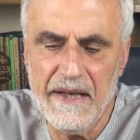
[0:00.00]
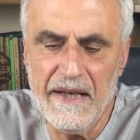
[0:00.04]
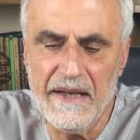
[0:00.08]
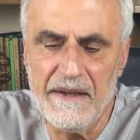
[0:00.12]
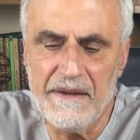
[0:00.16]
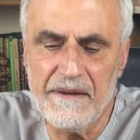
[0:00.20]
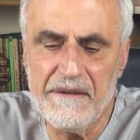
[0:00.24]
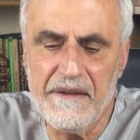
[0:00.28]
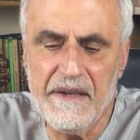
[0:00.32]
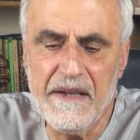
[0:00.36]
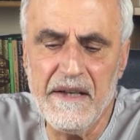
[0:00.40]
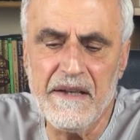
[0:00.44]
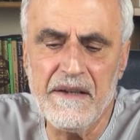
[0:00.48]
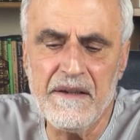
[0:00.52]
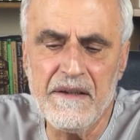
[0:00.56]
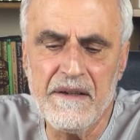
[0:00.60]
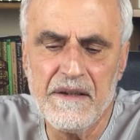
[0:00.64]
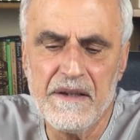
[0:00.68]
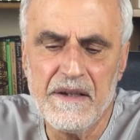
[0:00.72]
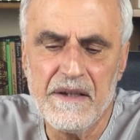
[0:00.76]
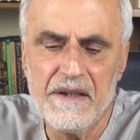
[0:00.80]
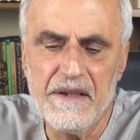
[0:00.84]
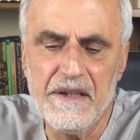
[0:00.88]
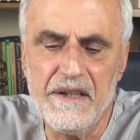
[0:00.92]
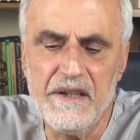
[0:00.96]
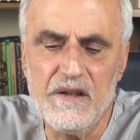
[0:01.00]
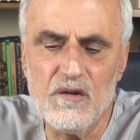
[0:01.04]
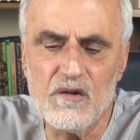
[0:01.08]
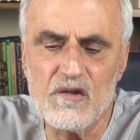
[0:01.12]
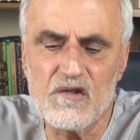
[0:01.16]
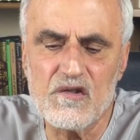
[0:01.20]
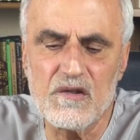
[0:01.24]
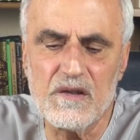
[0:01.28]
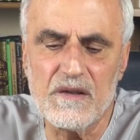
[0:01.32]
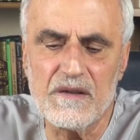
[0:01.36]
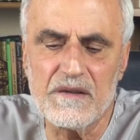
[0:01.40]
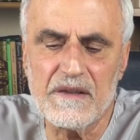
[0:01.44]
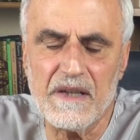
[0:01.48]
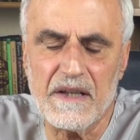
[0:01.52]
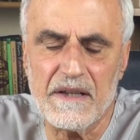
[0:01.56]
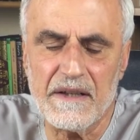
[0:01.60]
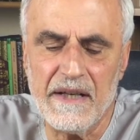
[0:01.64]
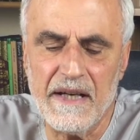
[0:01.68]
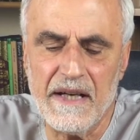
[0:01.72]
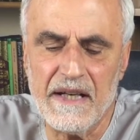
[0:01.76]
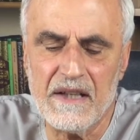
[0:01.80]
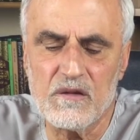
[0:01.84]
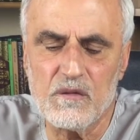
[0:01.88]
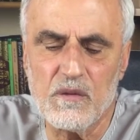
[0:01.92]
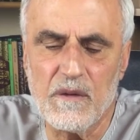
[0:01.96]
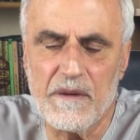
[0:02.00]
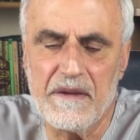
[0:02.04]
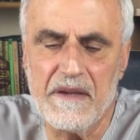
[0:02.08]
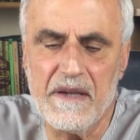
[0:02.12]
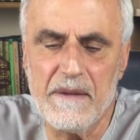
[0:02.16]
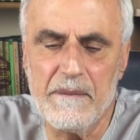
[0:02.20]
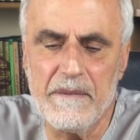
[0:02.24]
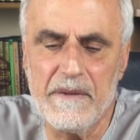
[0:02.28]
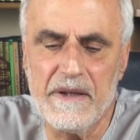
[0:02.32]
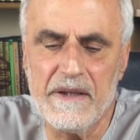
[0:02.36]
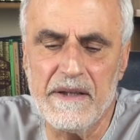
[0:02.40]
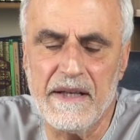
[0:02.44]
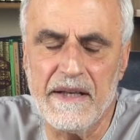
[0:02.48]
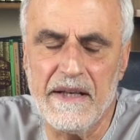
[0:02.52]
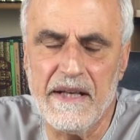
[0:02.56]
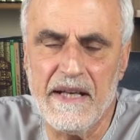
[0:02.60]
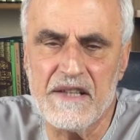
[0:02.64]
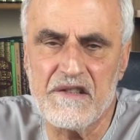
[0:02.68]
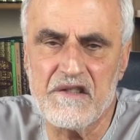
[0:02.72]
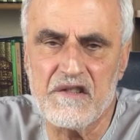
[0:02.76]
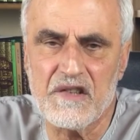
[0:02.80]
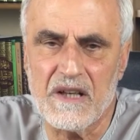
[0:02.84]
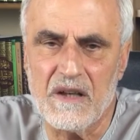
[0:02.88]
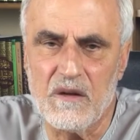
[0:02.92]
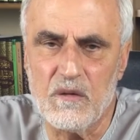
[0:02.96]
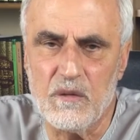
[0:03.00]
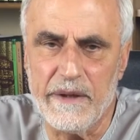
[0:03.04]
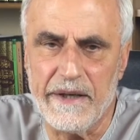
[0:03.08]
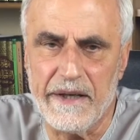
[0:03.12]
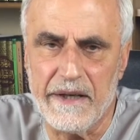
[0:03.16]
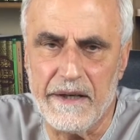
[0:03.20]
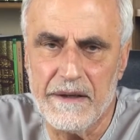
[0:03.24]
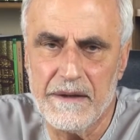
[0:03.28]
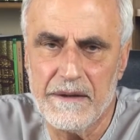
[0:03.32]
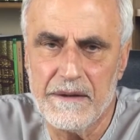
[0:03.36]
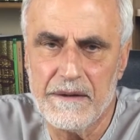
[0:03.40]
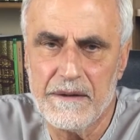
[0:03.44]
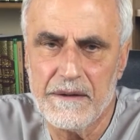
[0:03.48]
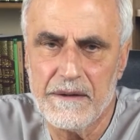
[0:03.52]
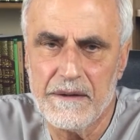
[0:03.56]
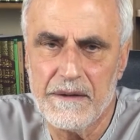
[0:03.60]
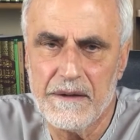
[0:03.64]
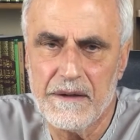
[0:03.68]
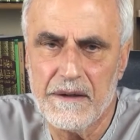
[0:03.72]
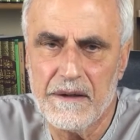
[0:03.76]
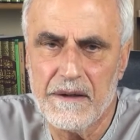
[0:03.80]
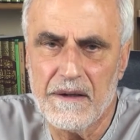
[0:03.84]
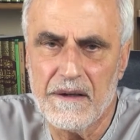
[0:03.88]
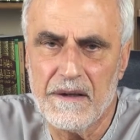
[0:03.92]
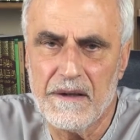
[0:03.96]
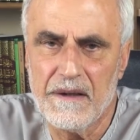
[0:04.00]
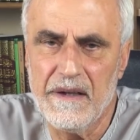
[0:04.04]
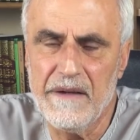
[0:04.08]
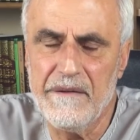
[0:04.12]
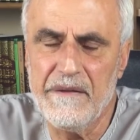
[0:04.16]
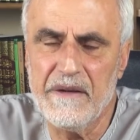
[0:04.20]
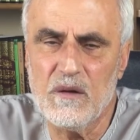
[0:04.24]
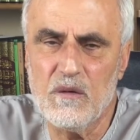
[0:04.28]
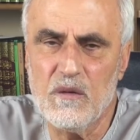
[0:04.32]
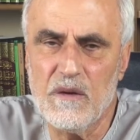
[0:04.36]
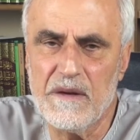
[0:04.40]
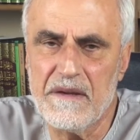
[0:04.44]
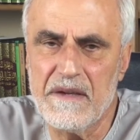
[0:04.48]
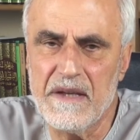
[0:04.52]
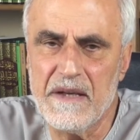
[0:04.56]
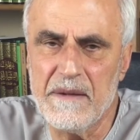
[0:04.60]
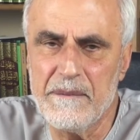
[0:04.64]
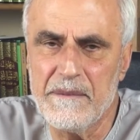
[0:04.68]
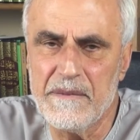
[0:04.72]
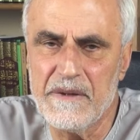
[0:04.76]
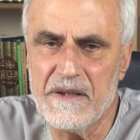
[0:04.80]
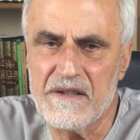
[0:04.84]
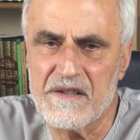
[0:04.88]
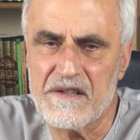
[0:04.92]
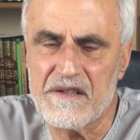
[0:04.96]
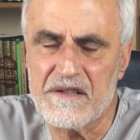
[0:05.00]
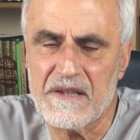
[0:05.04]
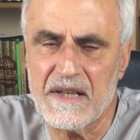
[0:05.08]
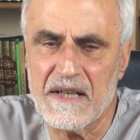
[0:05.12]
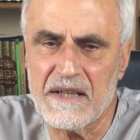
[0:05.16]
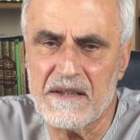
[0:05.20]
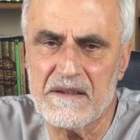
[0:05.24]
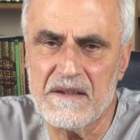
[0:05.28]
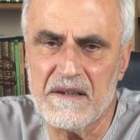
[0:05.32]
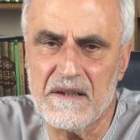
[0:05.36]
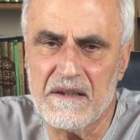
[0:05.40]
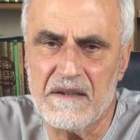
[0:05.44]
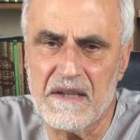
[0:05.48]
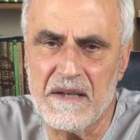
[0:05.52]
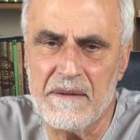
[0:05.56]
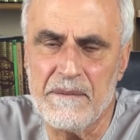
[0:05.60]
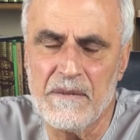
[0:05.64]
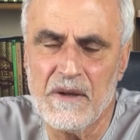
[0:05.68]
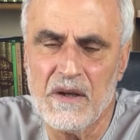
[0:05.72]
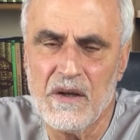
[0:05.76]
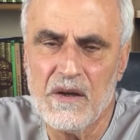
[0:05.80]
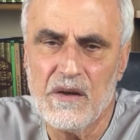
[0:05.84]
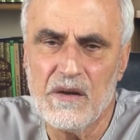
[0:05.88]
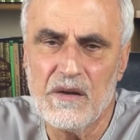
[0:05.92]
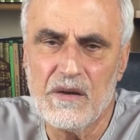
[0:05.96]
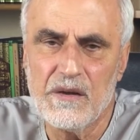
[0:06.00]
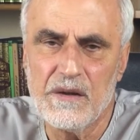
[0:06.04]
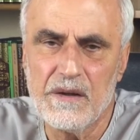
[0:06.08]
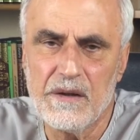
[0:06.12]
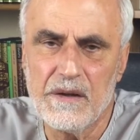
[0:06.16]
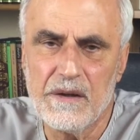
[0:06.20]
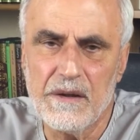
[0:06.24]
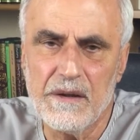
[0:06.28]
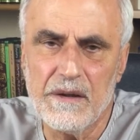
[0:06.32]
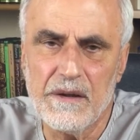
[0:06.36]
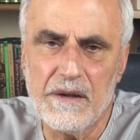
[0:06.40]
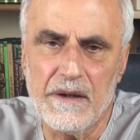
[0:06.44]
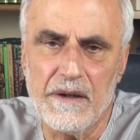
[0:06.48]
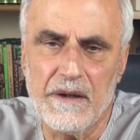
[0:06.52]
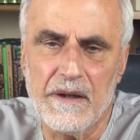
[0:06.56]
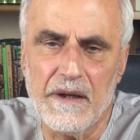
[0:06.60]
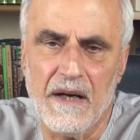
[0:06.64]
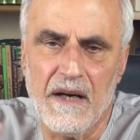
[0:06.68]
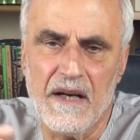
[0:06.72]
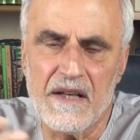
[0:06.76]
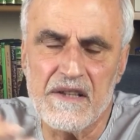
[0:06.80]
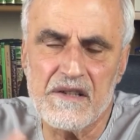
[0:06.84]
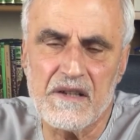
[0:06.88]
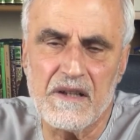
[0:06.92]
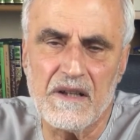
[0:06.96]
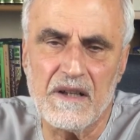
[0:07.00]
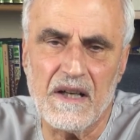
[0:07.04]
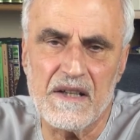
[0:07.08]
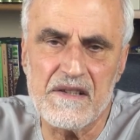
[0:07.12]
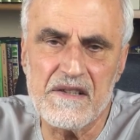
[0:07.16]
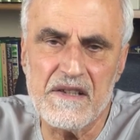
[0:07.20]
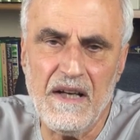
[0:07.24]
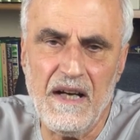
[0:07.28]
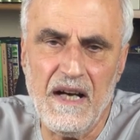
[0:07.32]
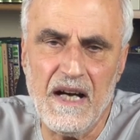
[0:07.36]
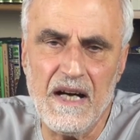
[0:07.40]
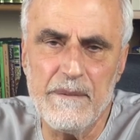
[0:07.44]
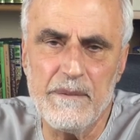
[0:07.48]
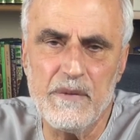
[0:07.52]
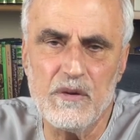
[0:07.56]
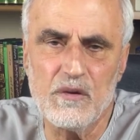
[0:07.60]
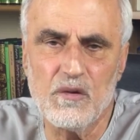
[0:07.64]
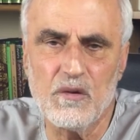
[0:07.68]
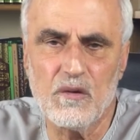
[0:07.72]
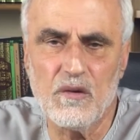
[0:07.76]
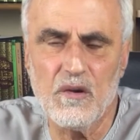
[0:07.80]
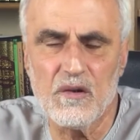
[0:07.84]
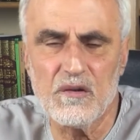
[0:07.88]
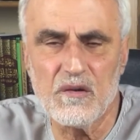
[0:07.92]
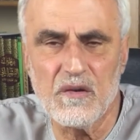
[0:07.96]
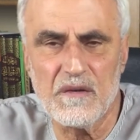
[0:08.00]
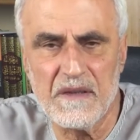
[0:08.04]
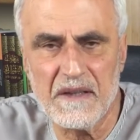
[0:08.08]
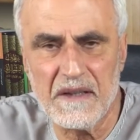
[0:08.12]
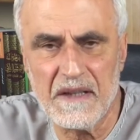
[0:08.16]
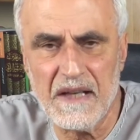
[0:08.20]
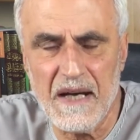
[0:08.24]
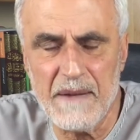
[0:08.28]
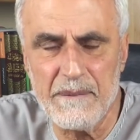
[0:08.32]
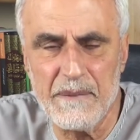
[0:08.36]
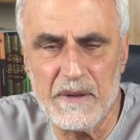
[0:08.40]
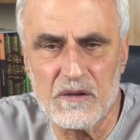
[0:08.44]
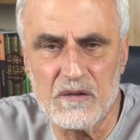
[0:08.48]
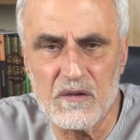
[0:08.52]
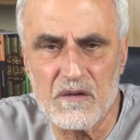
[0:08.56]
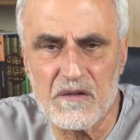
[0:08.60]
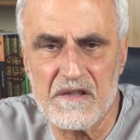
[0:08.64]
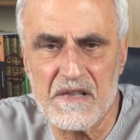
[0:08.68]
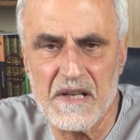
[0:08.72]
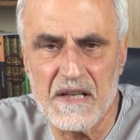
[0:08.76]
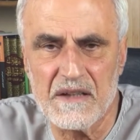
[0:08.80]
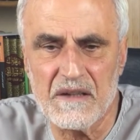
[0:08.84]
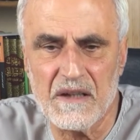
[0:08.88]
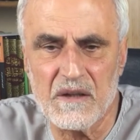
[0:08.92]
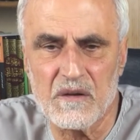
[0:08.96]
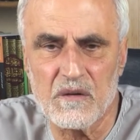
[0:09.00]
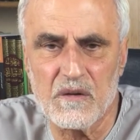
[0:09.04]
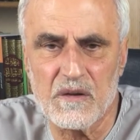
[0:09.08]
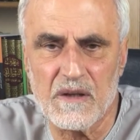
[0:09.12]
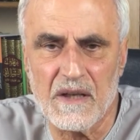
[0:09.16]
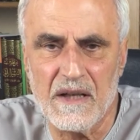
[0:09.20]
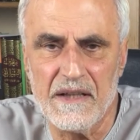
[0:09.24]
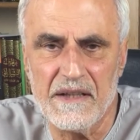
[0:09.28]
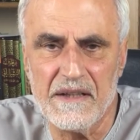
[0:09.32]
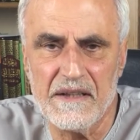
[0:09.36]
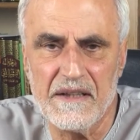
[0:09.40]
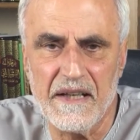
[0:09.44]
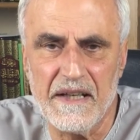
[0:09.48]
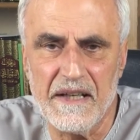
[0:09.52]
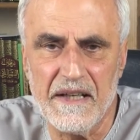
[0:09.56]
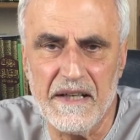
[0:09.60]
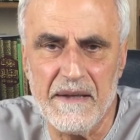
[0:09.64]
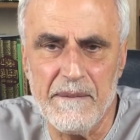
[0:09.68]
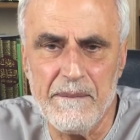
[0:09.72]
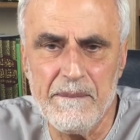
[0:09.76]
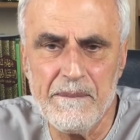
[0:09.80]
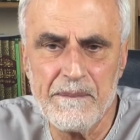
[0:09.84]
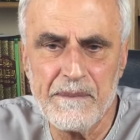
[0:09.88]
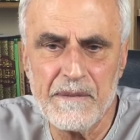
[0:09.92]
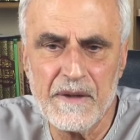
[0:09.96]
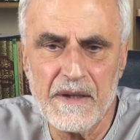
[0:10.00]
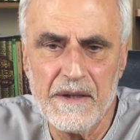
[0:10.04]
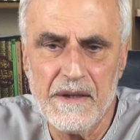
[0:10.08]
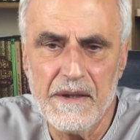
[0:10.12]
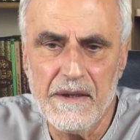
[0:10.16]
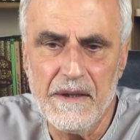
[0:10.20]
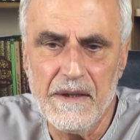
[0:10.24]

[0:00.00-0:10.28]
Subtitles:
And then he used to interact with them in a natural way, living with them, instructing them, asking a Sahabi to go to the Kaaba to recite Al-Quran Kareem,